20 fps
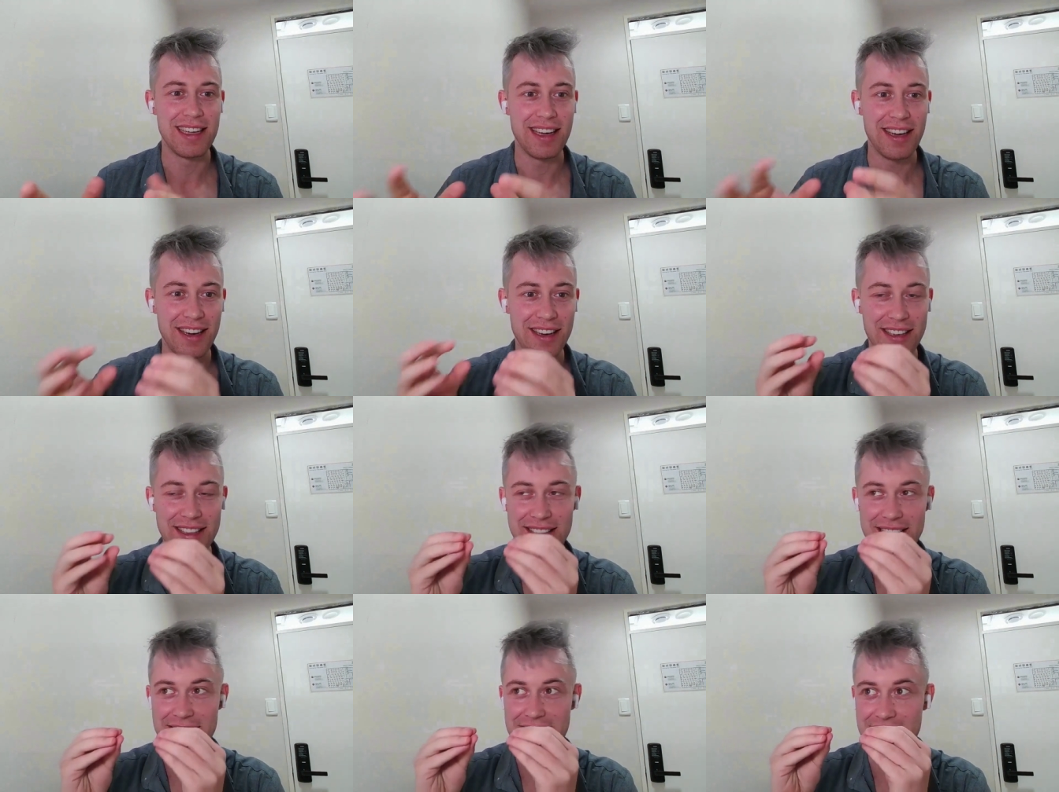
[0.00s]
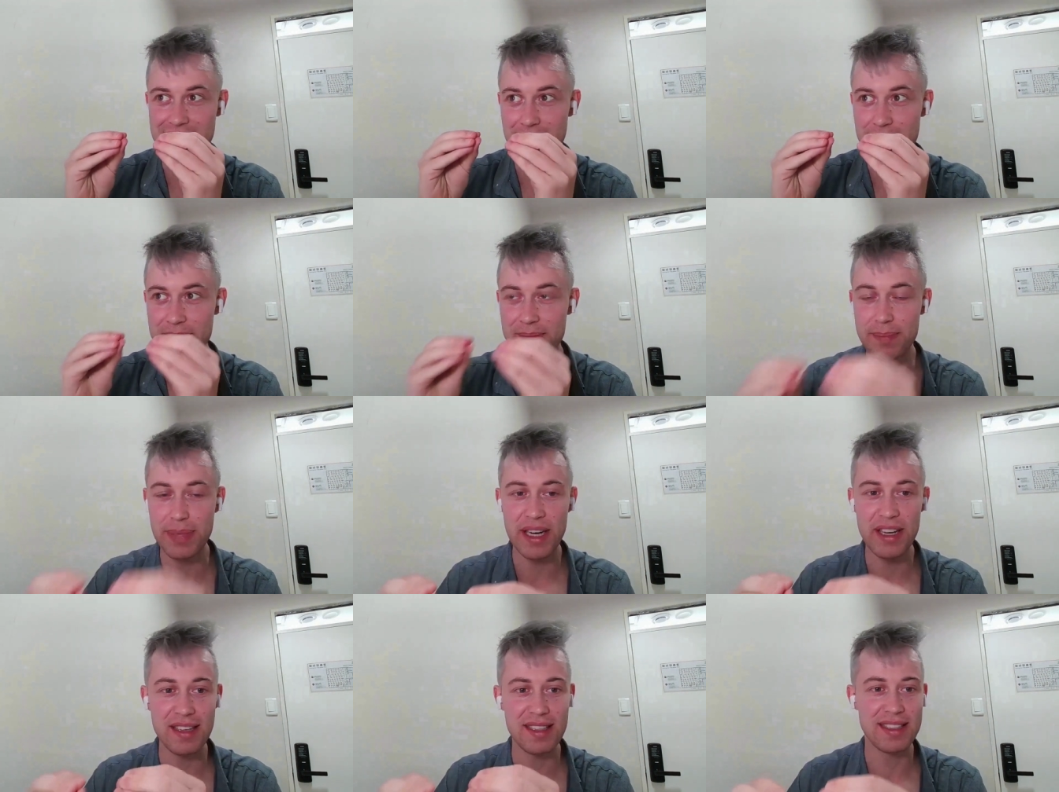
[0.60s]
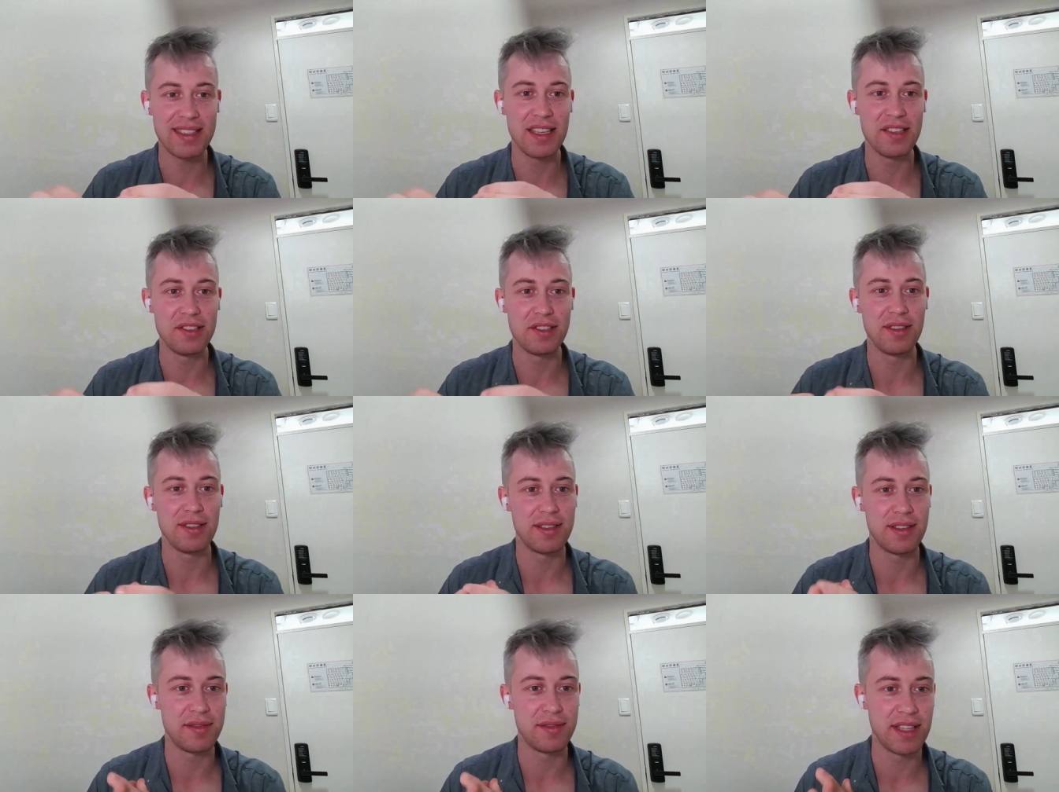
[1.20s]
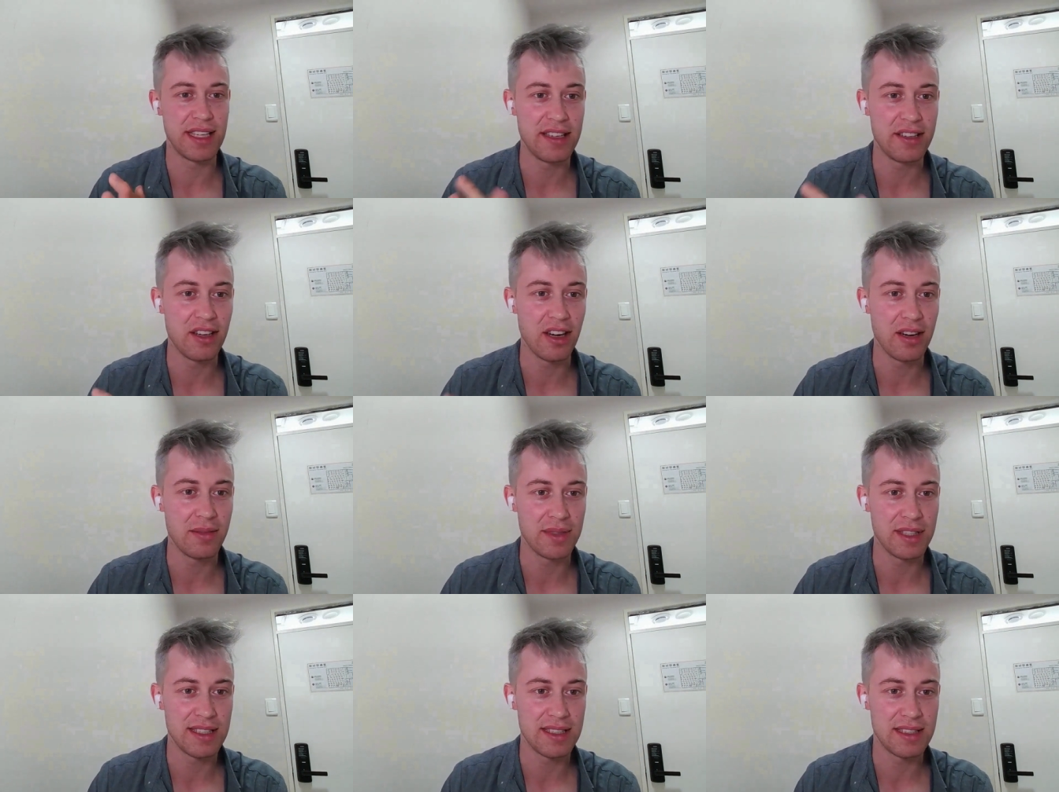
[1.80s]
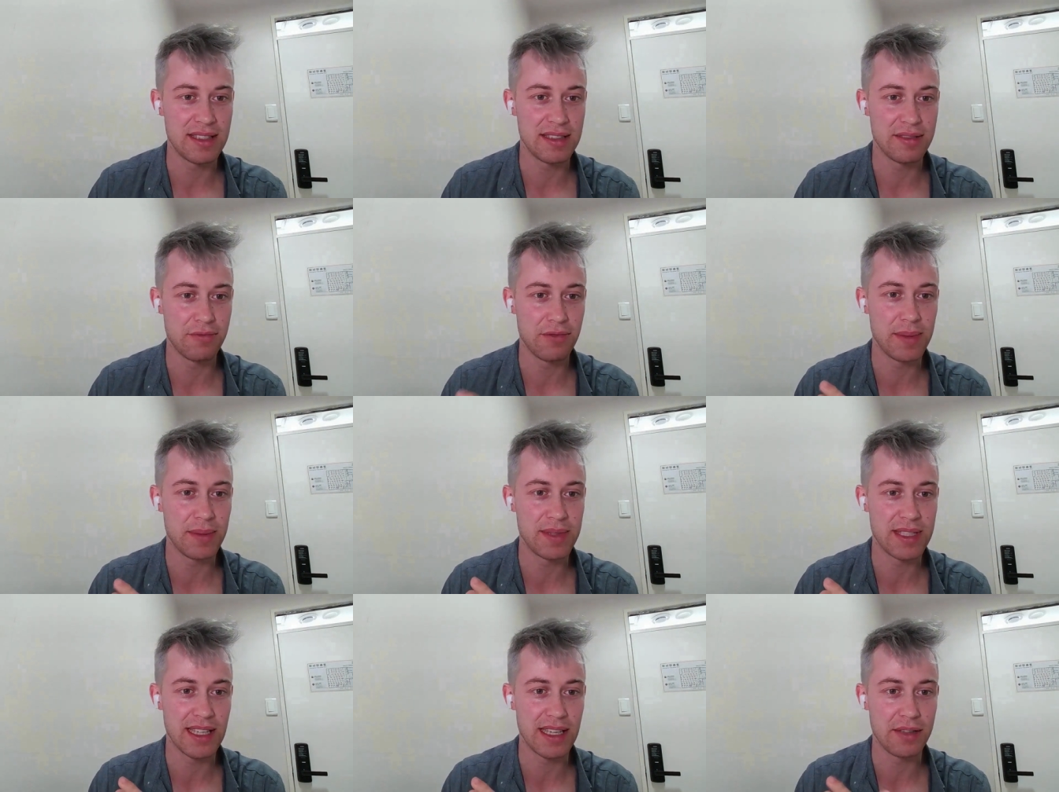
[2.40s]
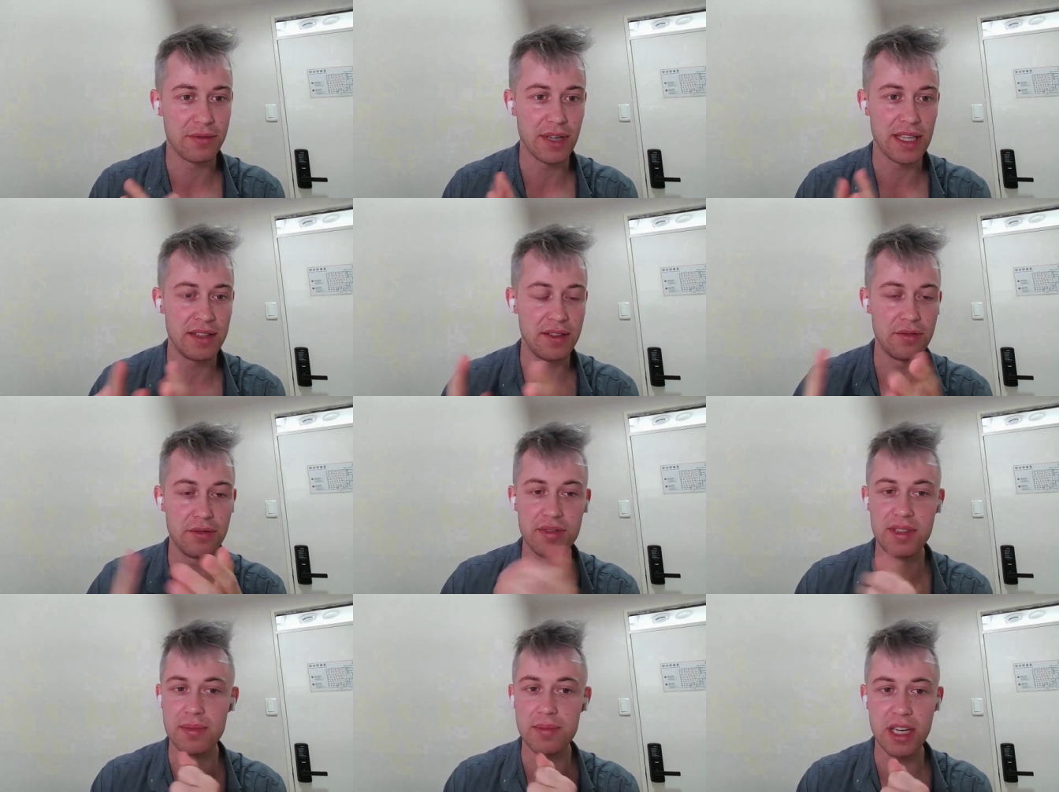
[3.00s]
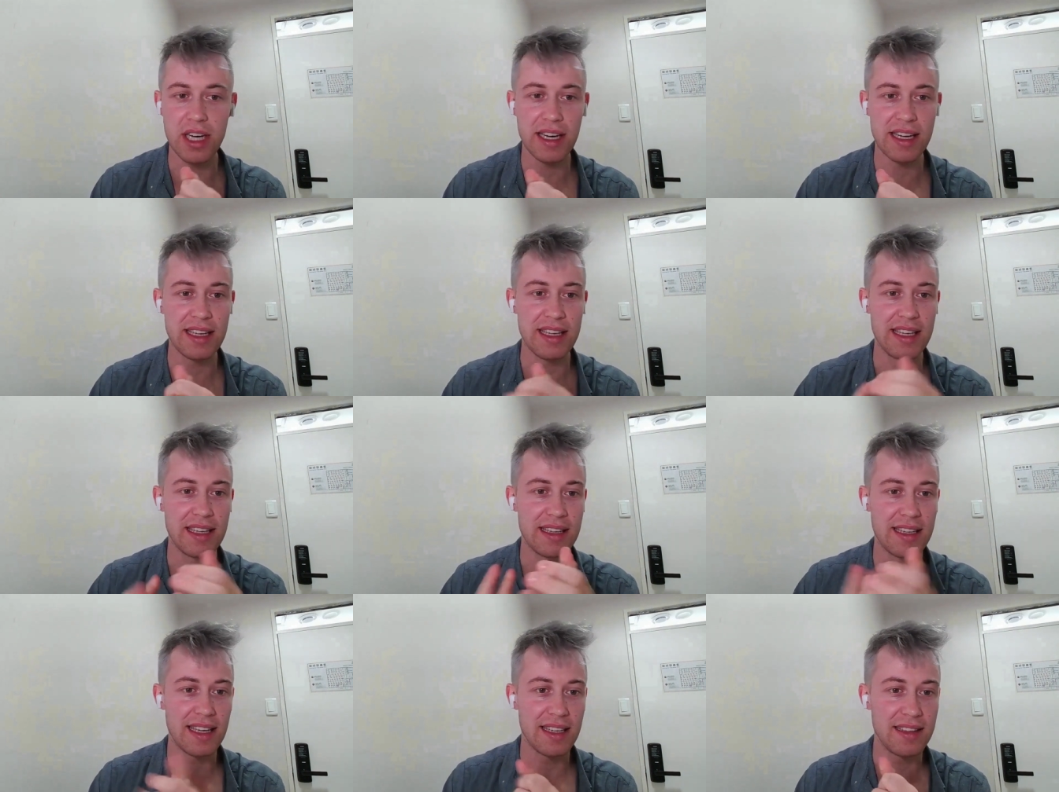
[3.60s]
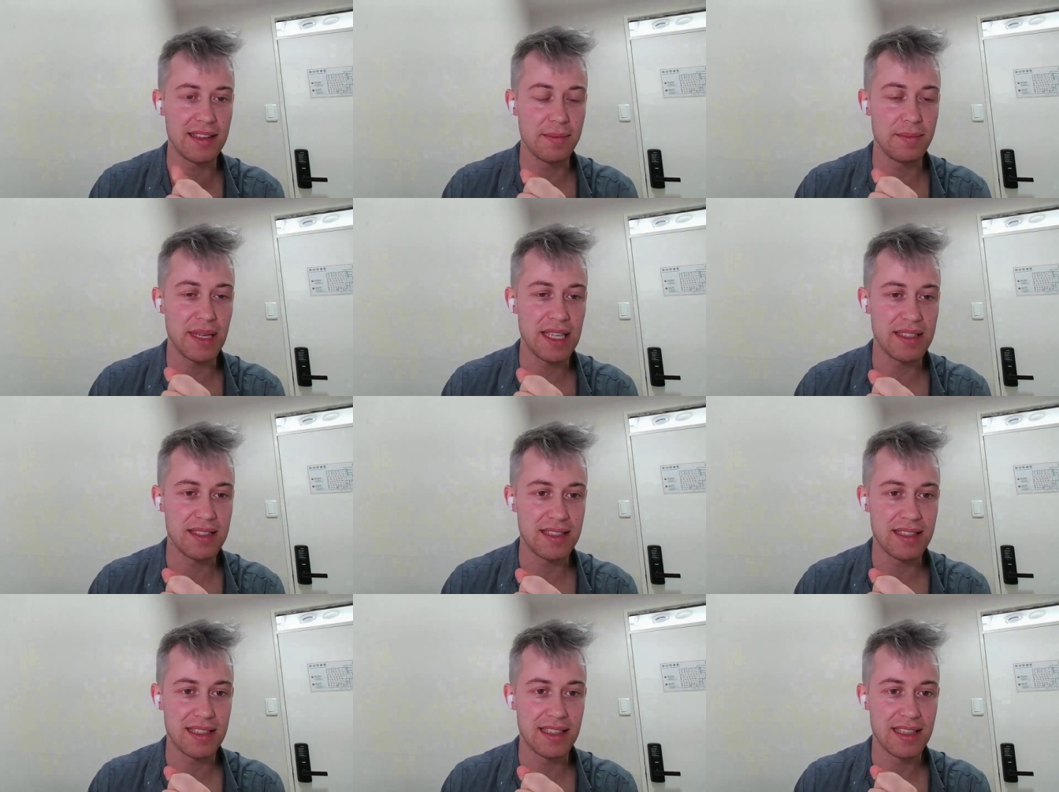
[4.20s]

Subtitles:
on the bare essentials of the e-commerce website, right? Do the marketing, get the best